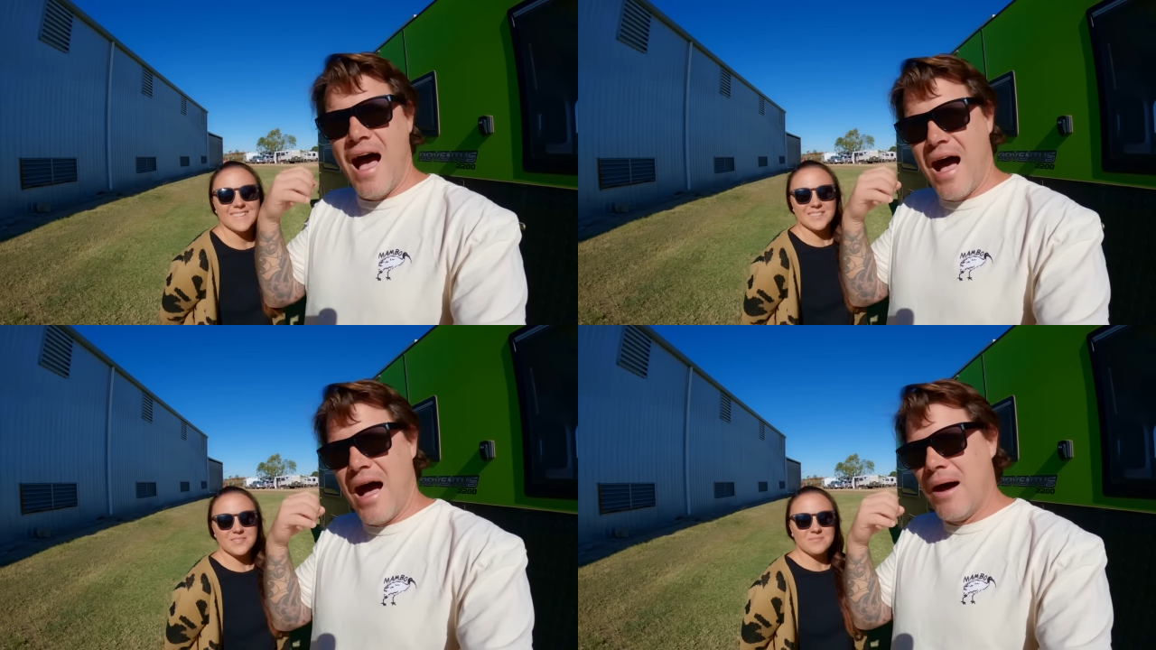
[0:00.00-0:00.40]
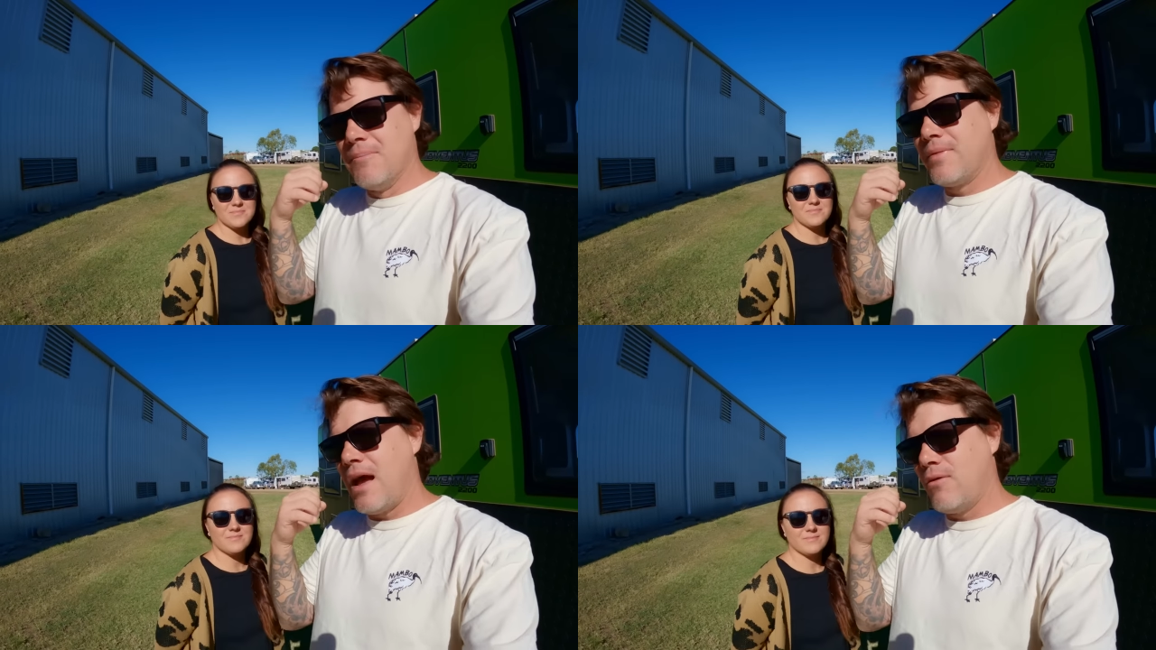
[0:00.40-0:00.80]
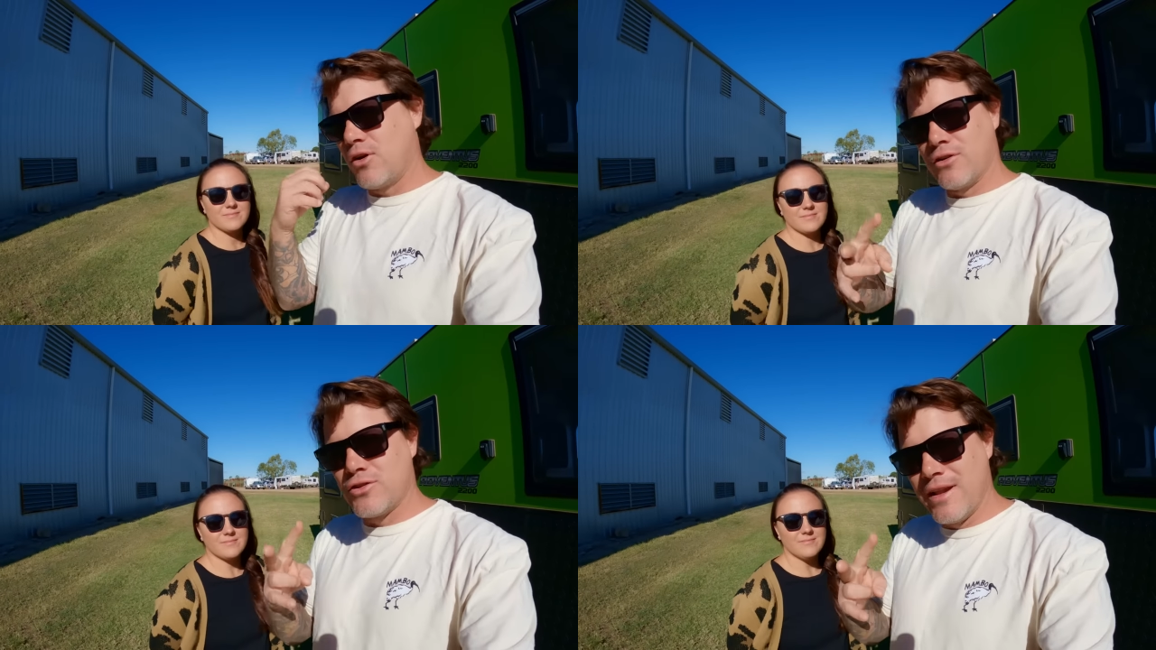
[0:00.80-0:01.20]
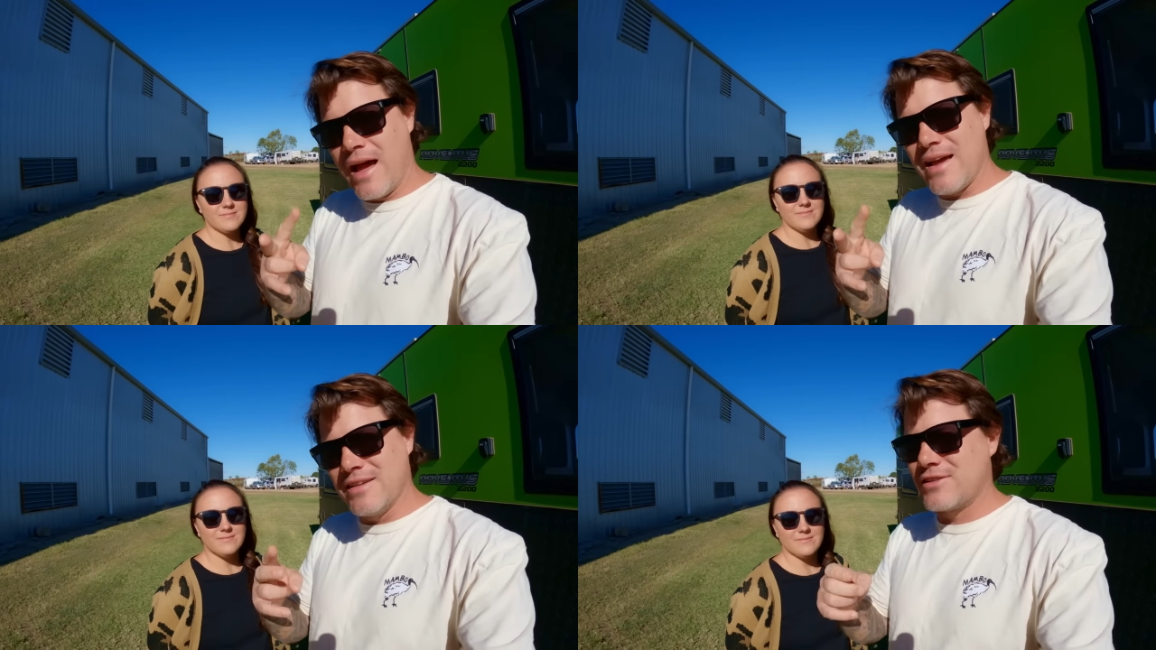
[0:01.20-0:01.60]
Speaker 1: um, and we've got two
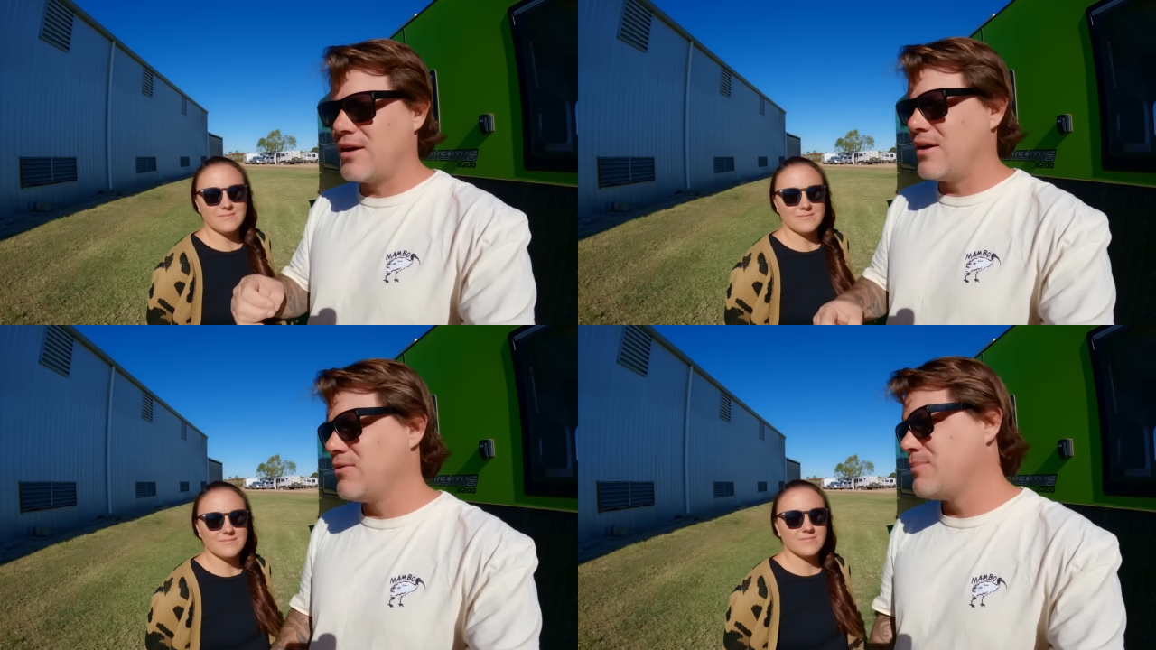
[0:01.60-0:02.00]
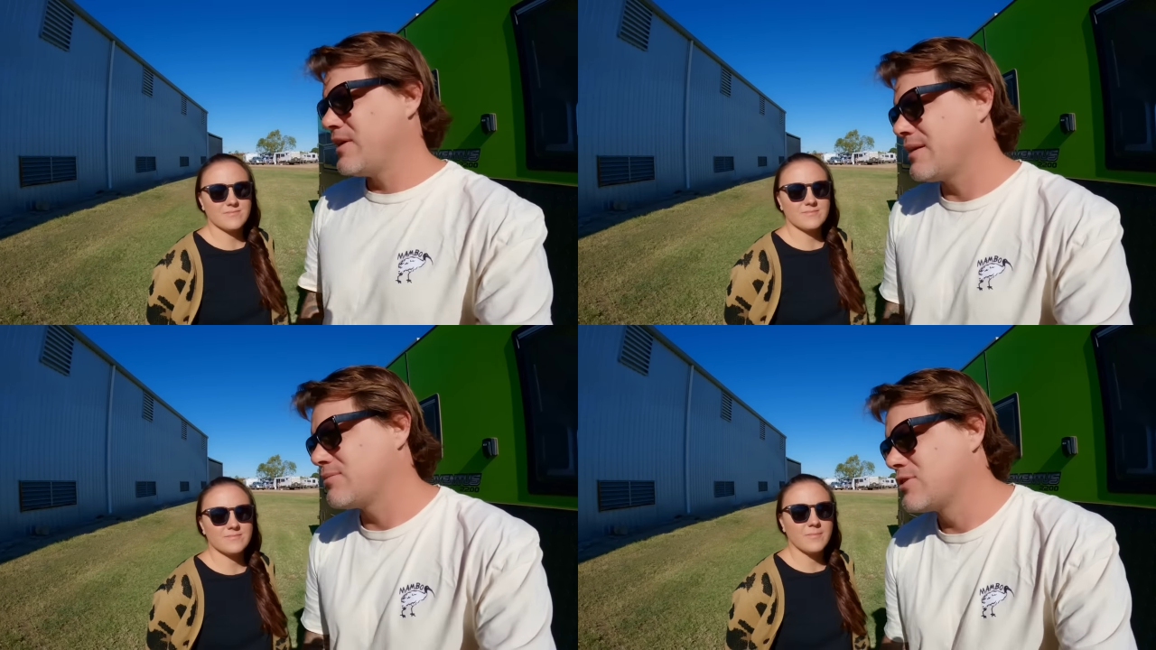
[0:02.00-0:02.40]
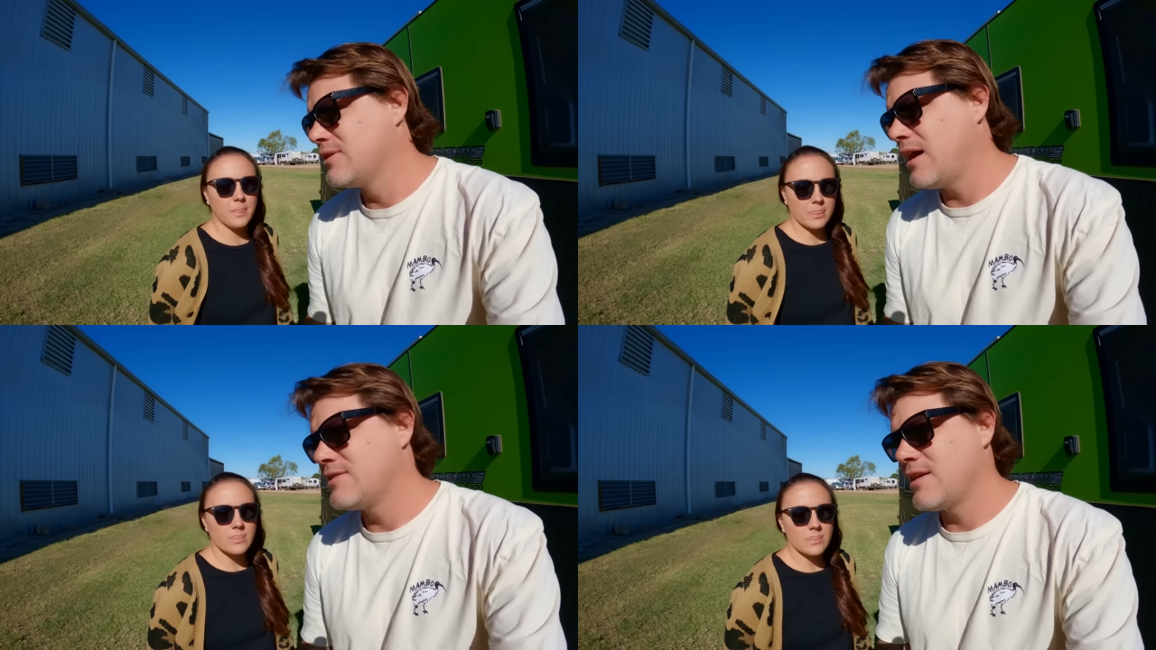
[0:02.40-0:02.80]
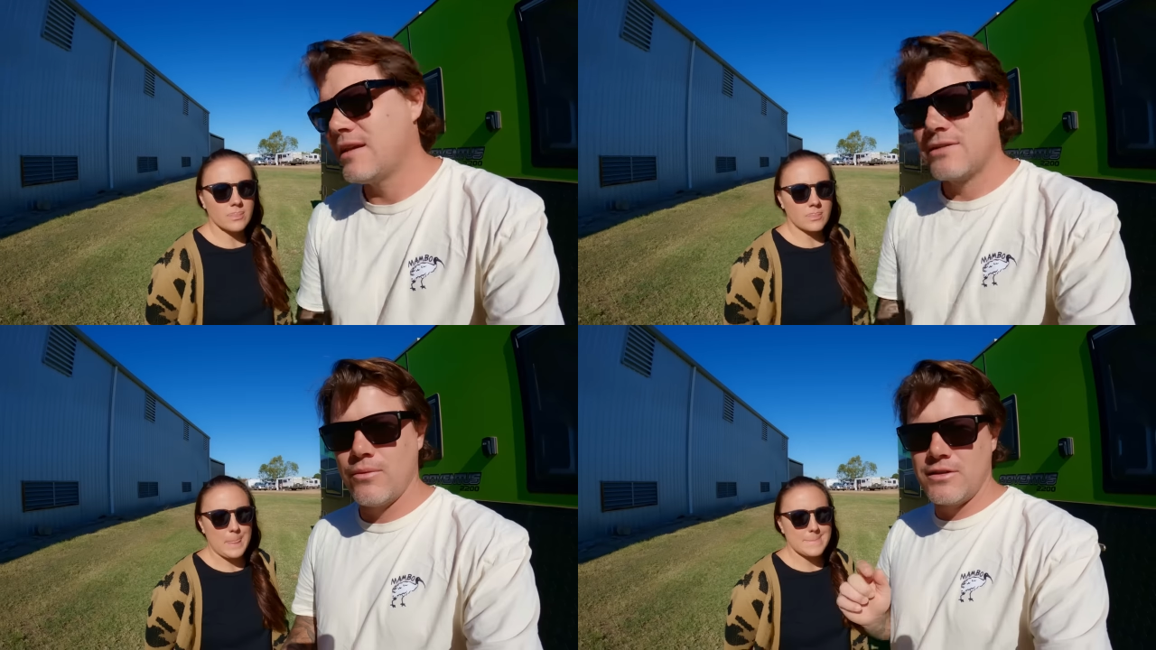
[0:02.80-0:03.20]
days, so we picked up two days
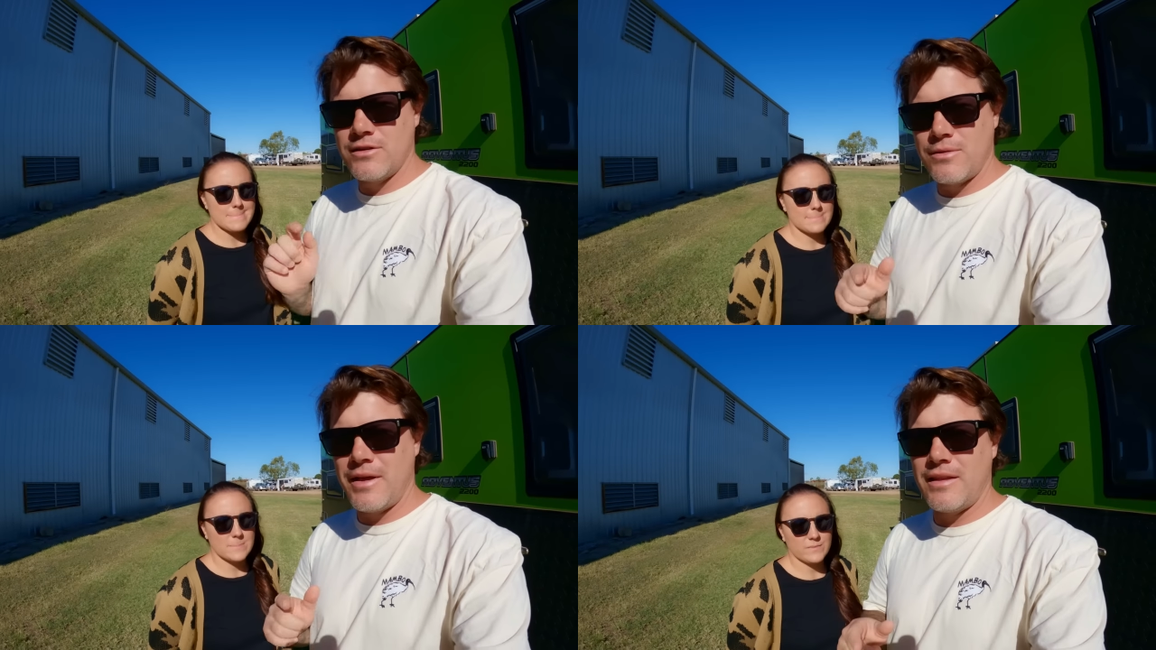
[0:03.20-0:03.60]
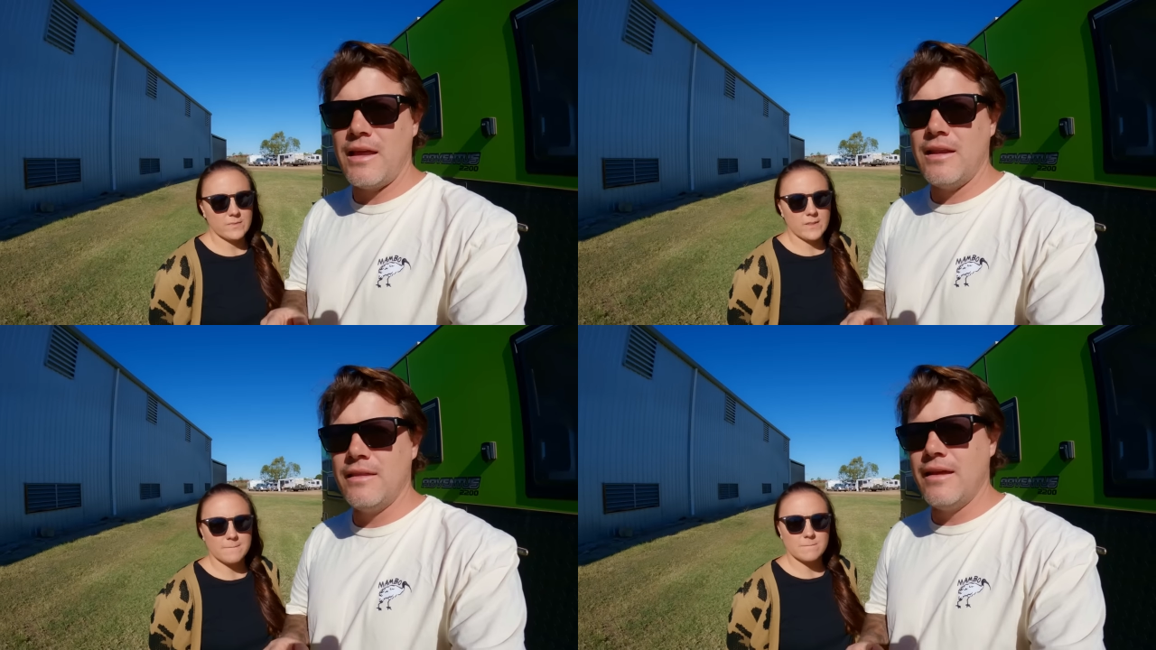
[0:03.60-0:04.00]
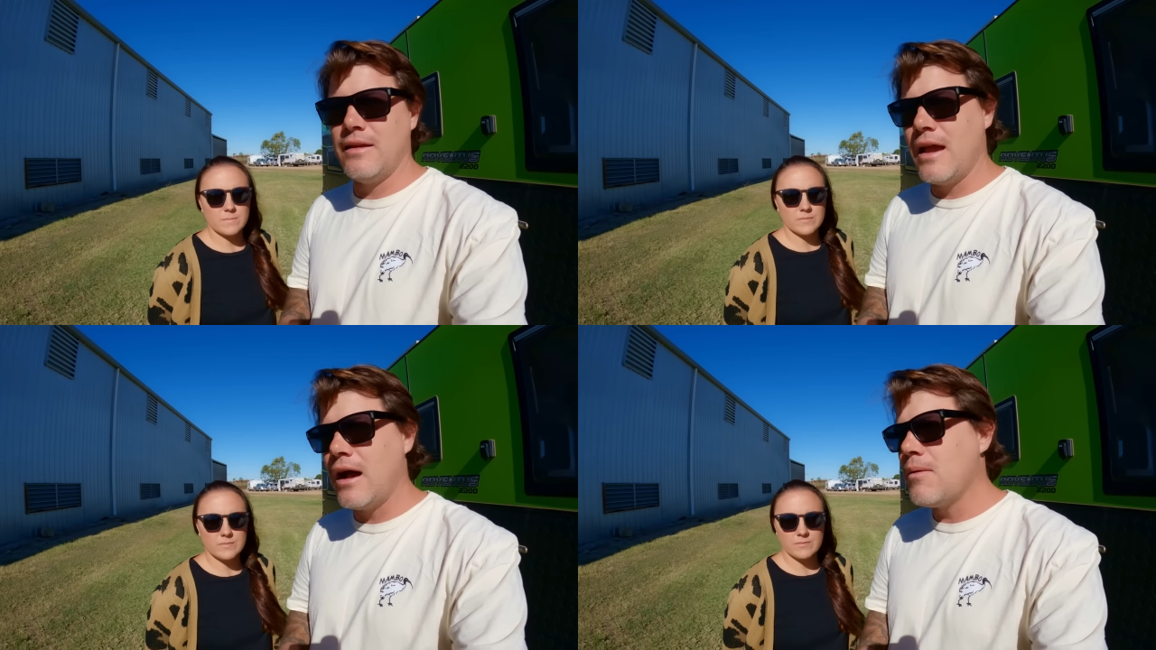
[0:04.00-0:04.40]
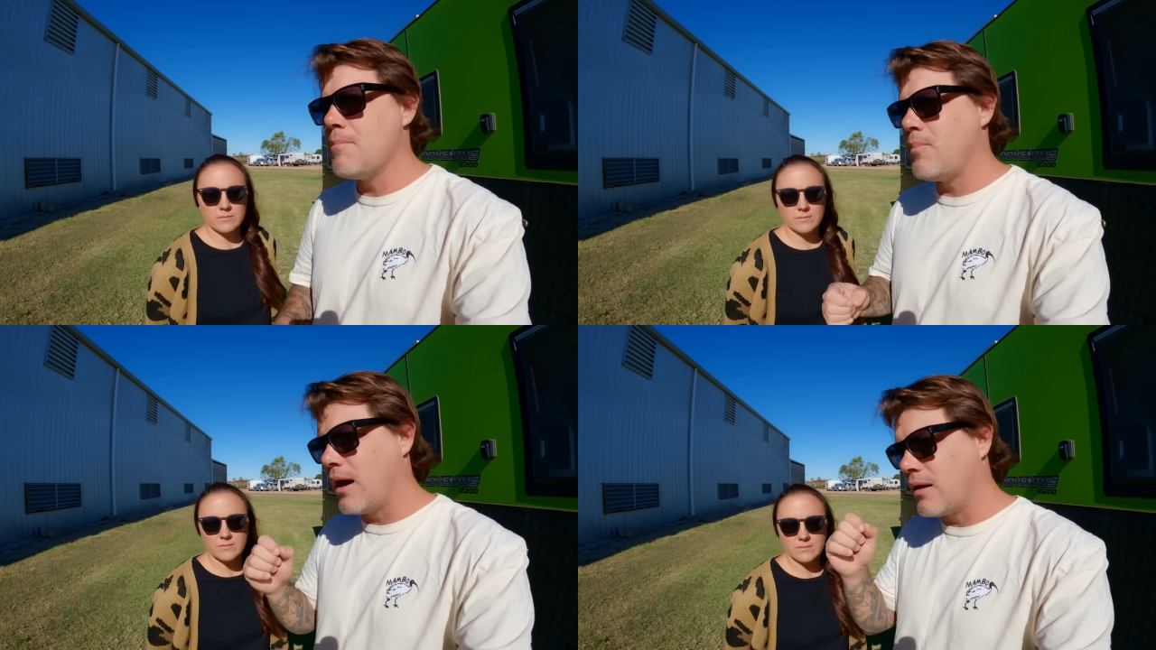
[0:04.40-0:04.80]
there so we're just about to head in there now
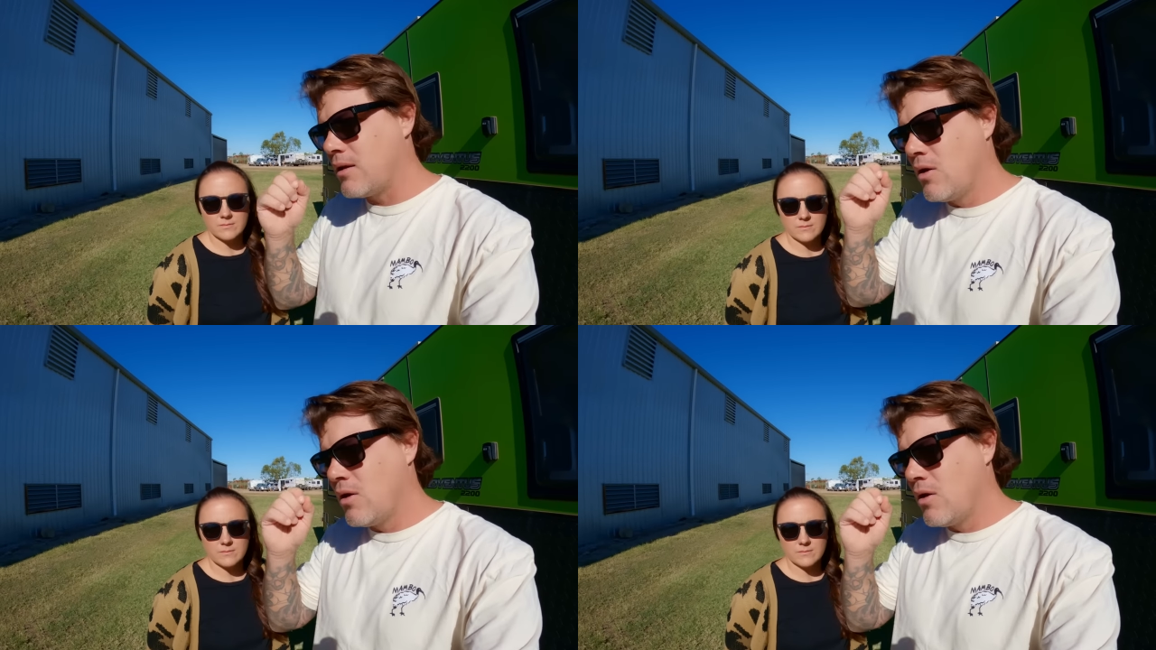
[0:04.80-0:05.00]
but